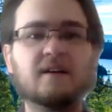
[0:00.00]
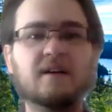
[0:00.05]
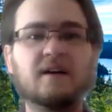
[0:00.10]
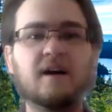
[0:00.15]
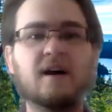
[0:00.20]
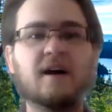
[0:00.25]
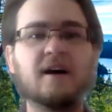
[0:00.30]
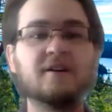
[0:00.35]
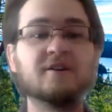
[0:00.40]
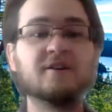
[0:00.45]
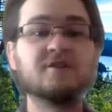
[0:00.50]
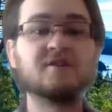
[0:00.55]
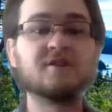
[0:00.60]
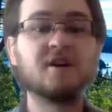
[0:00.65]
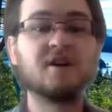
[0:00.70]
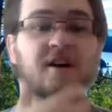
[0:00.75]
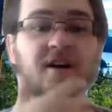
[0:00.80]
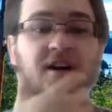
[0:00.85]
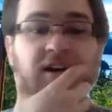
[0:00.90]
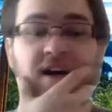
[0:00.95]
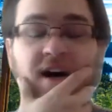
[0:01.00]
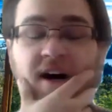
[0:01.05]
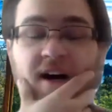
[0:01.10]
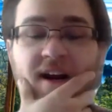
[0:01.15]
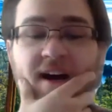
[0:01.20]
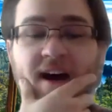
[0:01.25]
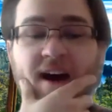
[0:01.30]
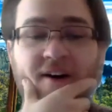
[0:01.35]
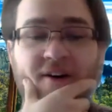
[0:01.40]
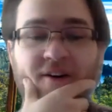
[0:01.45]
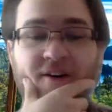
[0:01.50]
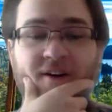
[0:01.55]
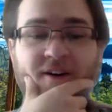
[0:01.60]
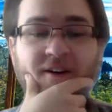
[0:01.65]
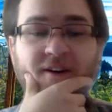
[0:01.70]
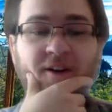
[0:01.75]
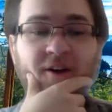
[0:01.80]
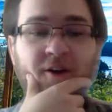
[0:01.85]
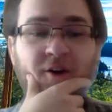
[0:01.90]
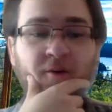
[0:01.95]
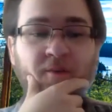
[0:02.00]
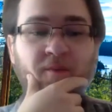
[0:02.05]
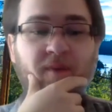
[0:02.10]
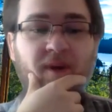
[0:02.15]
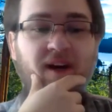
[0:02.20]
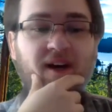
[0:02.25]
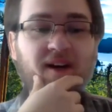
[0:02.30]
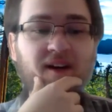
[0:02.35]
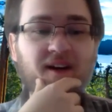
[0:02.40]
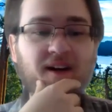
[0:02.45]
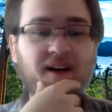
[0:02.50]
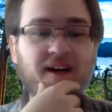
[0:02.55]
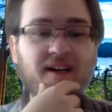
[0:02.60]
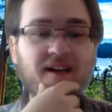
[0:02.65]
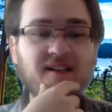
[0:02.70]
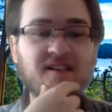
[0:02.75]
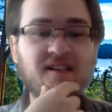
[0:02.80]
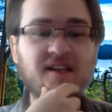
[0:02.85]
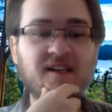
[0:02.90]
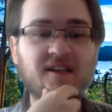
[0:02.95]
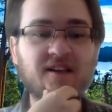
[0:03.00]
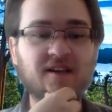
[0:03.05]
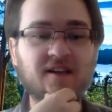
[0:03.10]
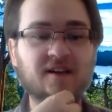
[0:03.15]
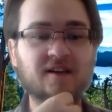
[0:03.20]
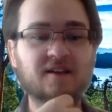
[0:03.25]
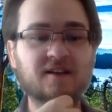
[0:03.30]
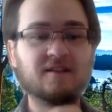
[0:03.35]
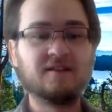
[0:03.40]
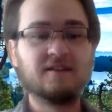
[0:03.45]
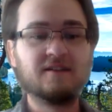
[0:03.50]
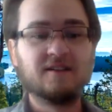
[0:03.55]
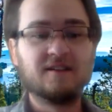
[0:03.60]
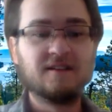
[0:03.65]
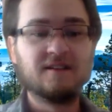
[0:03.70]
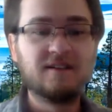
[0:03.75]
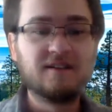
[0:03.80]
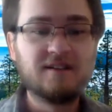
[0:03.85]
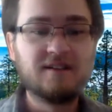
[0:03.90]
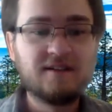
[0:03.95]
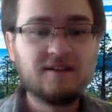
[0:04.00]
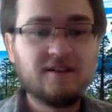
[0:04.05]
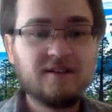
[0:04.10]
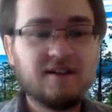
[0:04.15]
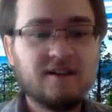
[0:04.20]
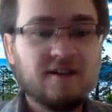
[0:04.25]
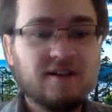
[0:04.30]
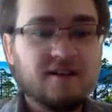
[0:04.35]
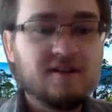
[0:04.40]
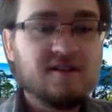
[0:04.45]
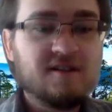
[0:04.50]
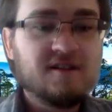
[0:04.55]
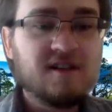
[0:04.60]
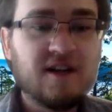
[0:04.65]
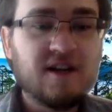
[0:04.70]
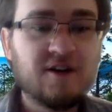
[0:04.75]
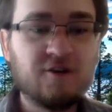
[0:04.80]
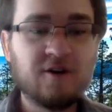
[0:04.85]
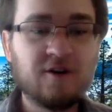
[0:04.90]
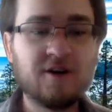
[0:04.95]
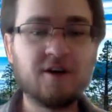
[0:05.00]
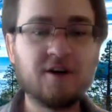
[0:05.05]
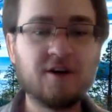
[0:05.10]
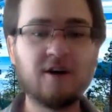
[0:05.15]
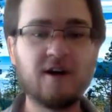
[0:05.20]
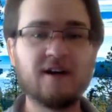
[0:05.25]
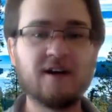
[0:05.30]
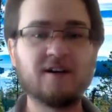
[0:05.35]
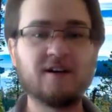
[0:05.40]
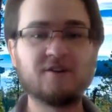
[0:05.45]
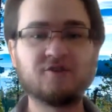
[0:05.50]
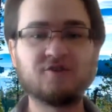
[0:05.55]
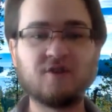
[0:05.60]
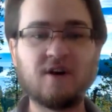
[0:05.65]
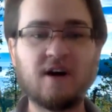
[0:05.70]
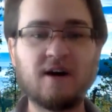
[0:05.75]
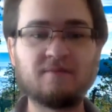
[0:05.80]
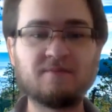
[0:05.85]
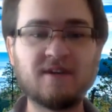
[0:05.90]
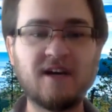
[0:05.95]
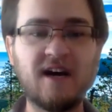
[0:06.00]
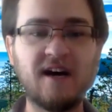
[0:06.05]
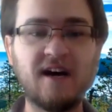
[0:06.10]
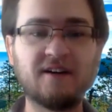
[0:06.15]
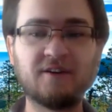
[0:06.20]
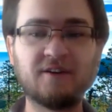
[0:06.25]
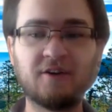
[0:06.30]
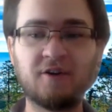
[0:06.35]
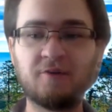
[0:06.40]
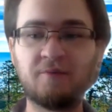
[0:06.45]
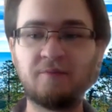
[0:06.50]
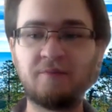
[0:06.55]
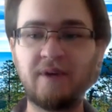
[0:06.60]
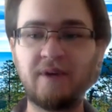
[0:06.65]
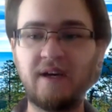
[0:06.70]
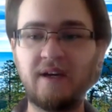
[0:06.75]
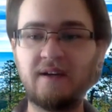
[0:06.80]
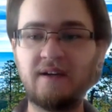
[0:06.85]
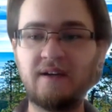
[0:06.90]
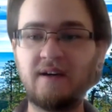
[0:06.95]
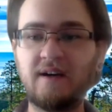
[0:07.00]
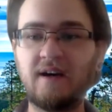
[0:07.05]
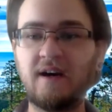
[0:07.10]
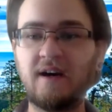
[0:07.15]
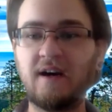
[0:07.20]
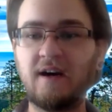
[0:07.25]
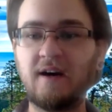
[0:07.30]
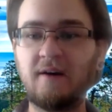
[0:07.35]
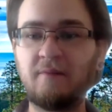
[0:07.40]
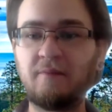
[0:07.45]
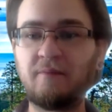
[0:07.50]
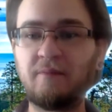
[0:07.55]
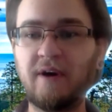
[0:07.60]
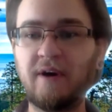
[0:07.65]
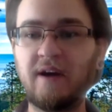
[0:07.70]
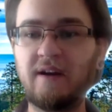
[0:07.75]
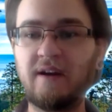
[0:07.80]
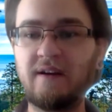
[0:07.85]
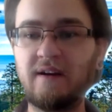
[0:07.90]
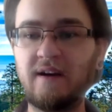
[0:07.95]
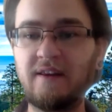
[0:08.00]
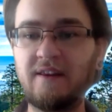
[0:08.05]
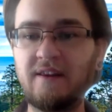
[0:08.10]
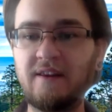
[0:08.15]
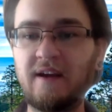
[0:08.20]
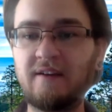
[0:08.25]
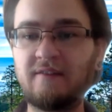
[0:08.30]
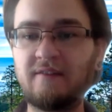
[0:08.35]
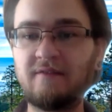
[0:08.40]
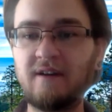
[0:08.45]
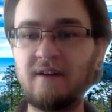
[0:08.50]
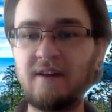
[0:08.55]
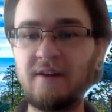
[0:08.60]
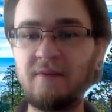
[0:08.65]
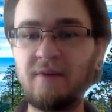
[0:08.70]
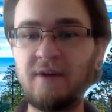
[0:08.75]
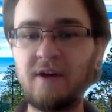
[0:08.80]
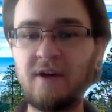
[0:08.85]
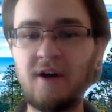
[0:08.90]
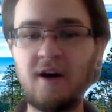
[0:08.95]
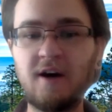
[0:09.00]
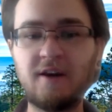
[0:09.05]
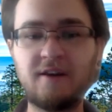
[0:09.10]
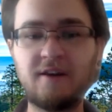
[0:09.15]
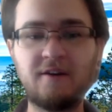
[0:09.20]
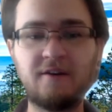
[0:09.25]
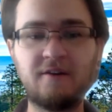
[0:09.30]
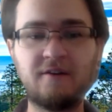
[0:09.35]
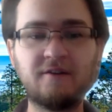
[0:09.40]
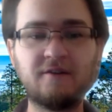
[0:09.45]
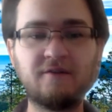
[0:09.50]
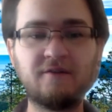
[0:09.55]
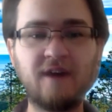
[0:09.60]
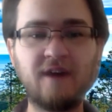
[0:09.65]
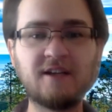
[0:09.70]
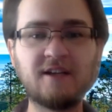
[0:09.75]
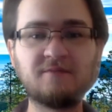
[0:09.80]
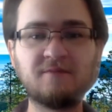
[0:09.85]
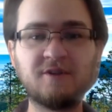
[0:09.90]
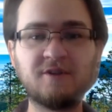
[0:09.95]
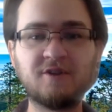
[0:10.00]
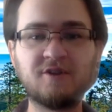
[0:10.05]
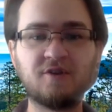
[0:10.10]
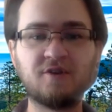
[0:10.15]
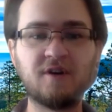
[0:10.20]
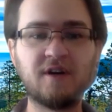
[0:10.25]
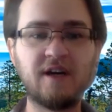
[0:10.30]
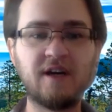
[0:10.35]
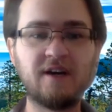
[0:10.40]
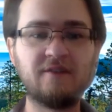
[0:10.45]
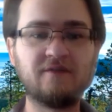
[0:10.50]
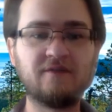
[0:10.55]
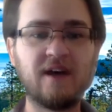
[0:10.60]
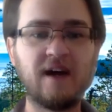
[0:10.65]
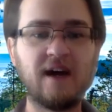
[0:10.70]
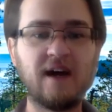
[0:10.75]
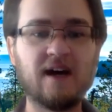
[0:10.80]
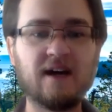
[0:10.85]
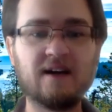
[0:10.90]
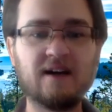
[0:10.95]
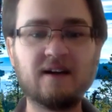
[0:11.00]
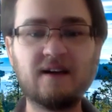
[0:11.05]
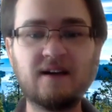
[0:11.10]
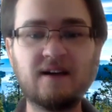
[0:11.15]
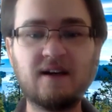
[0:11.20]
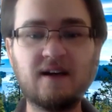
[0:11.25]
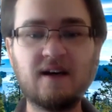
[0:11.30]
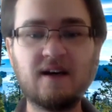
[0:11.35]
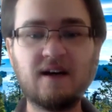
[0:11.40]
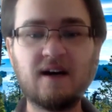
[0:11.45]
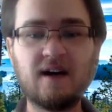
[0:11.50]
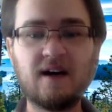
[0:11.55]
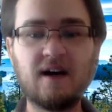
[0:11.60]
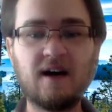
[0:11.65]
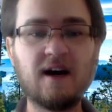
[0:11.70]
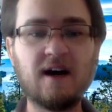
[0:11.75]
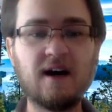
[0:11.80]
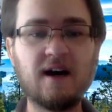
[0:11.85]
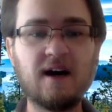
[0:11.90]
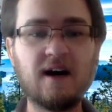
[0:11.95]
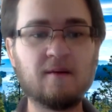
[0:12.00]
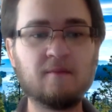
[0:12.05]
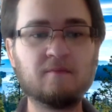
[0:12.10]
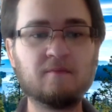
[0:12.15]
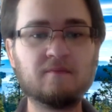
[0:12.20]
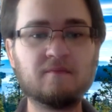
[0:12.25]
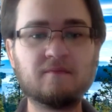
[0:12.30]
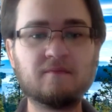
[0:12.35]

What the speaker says: you're starting to cut out a little bit. I can see the signal on your end has dropped down a little bit, but I think I think we caught the vast majority of that. Um,